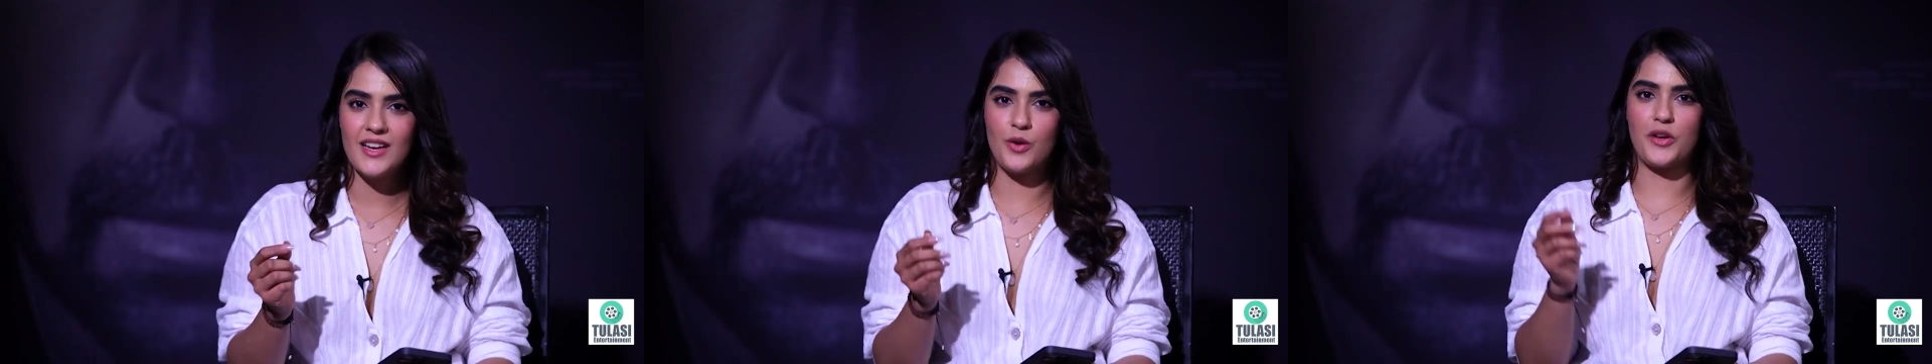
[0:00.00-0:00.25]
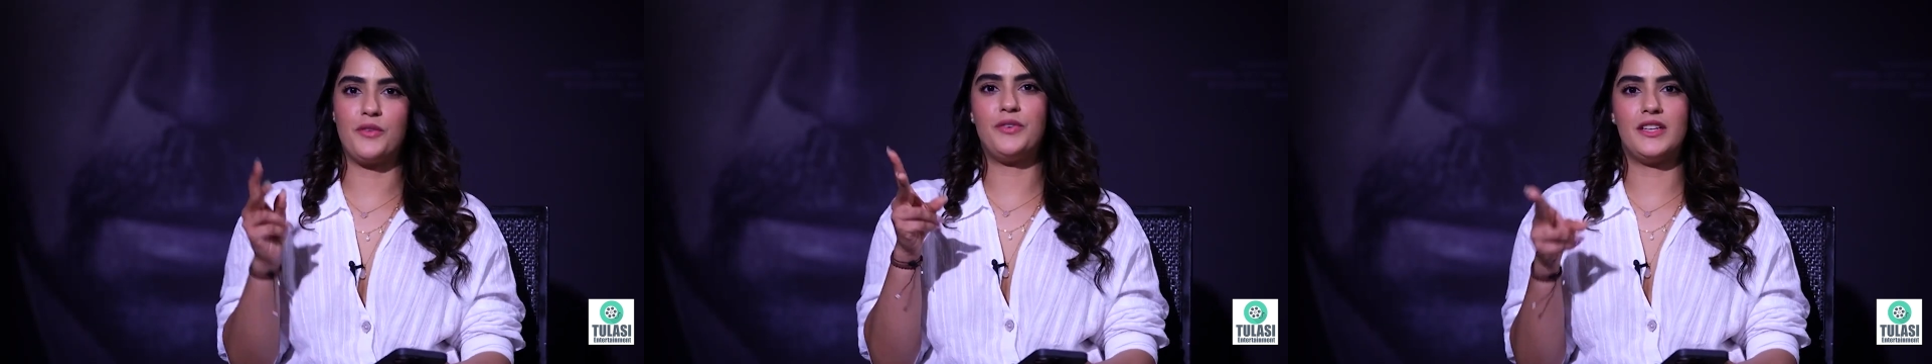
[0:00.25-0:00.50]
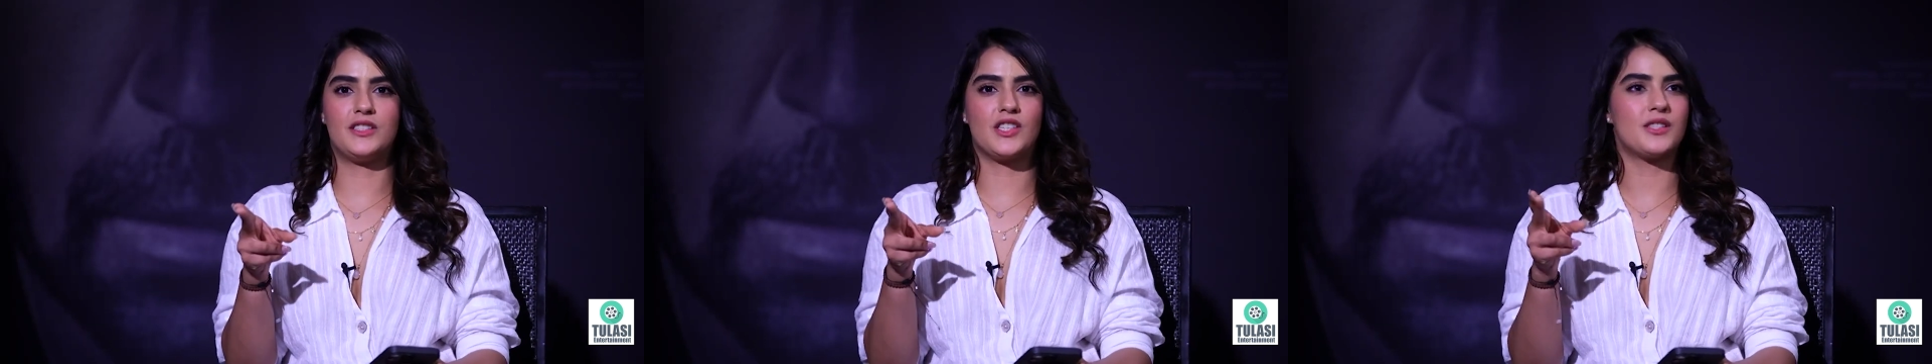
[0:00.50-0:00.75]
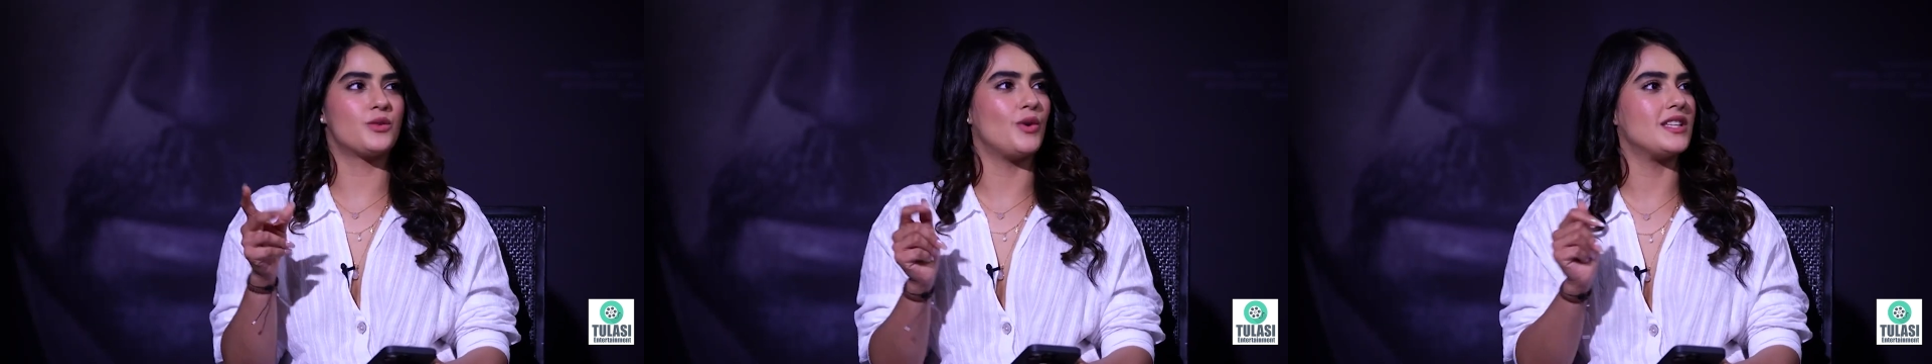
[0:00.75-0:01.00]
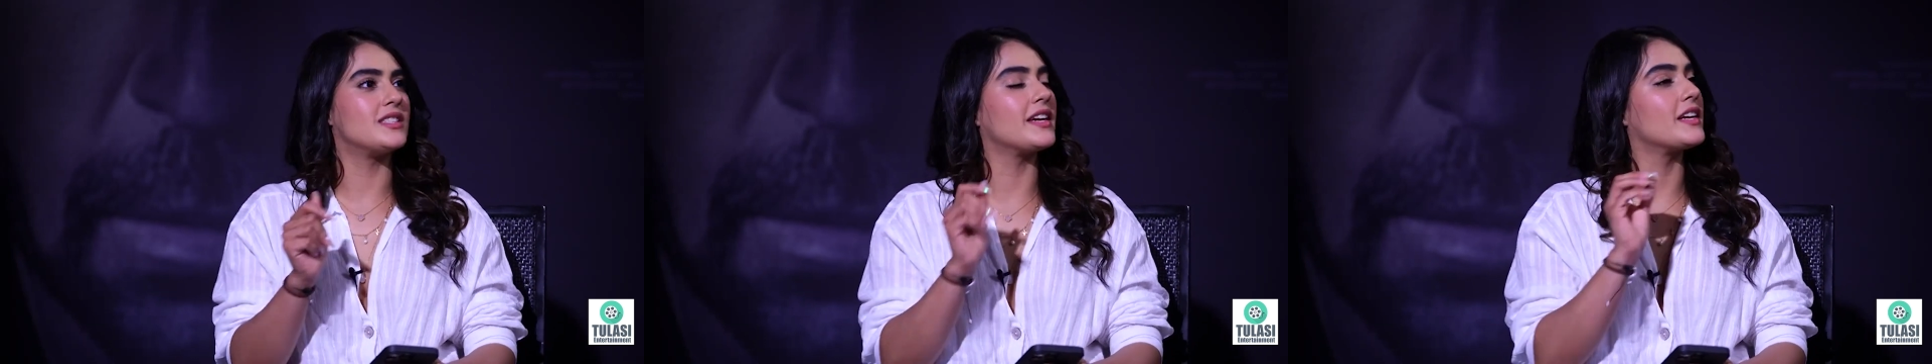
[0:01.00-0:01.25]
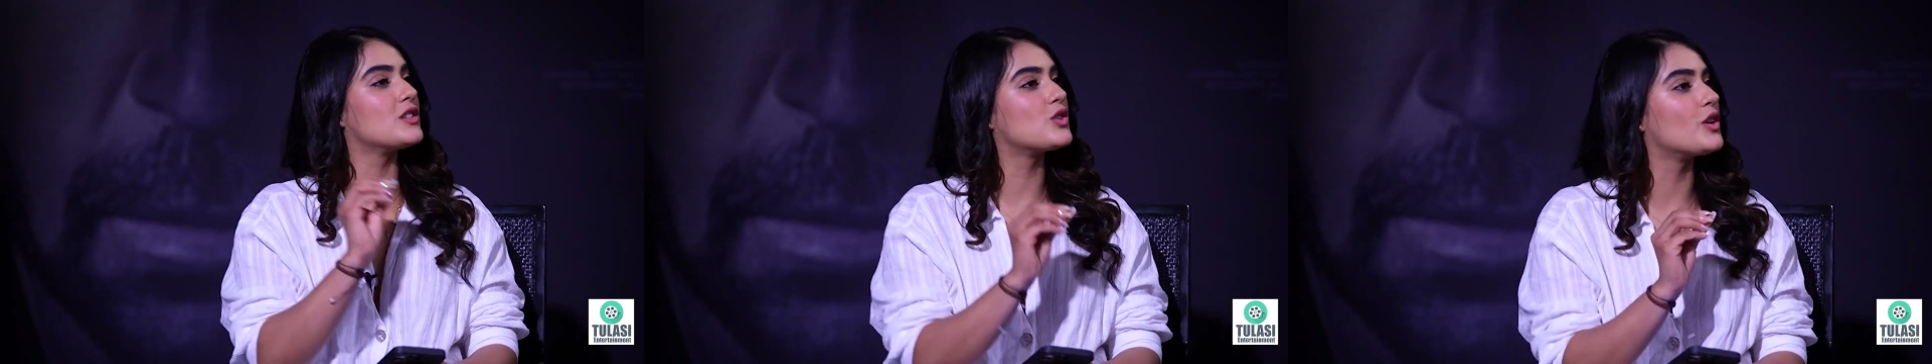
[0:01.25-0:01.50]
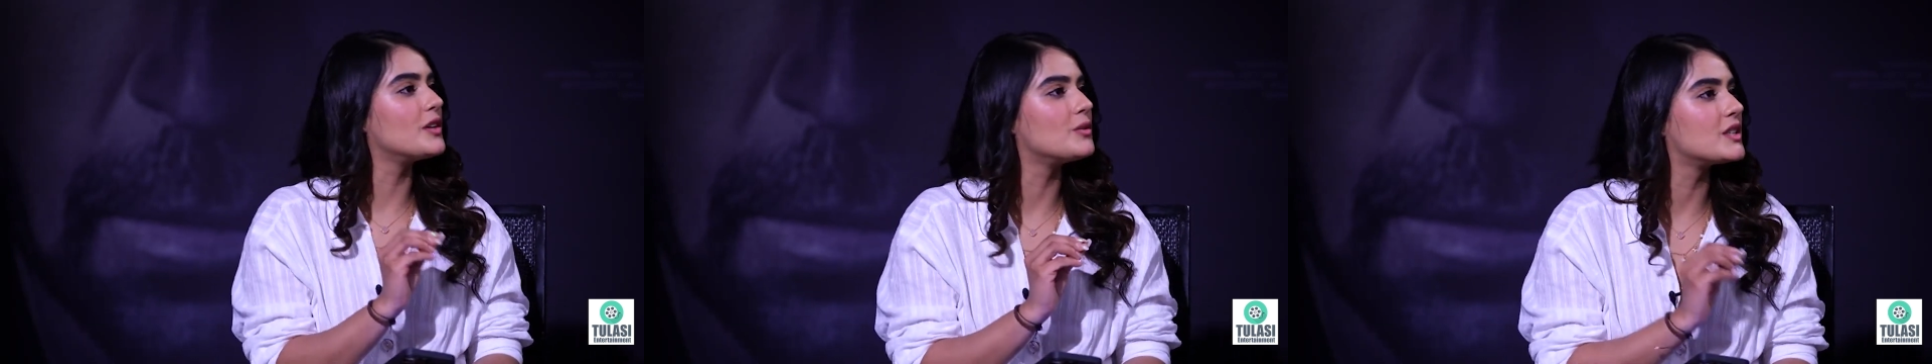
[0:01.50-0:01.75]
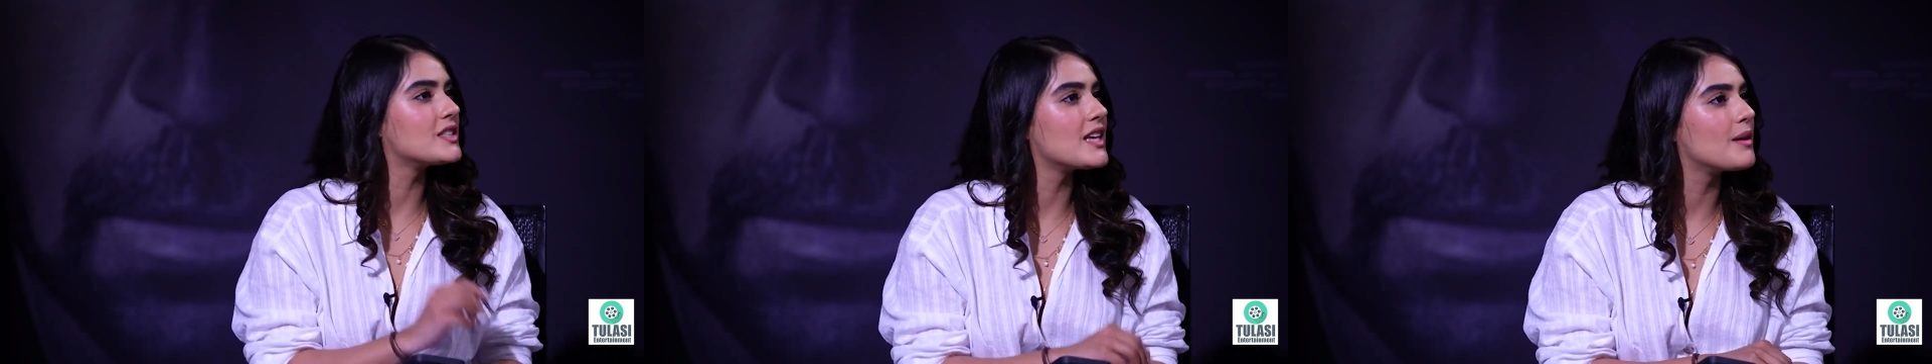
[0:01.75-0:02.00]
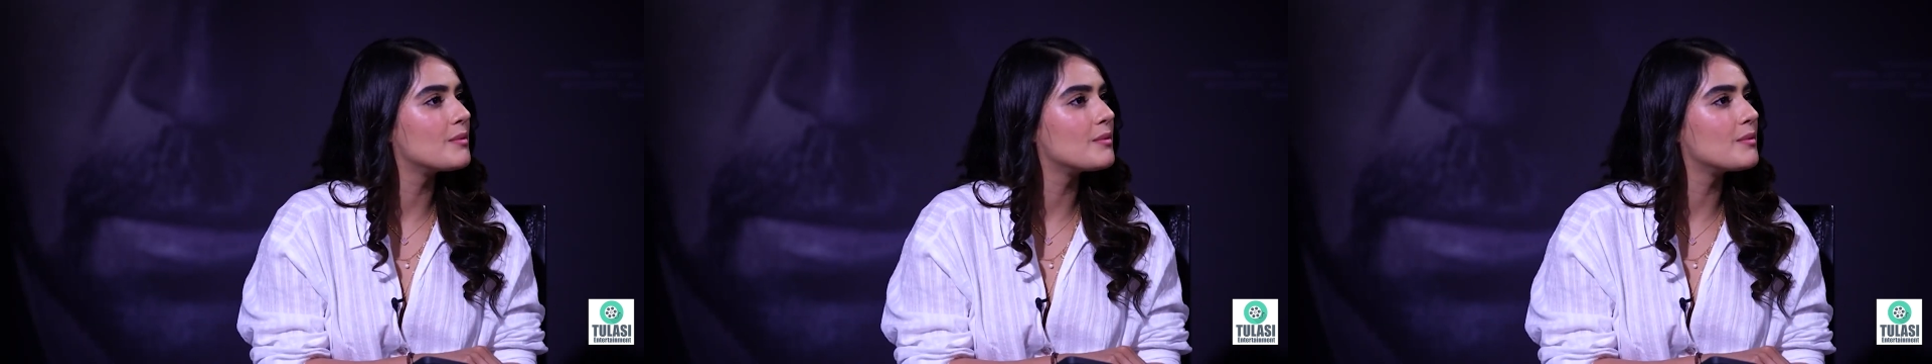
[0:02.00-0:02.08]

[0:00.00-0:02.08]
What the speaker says: Okay, we'll just one second. Sorry, what is that?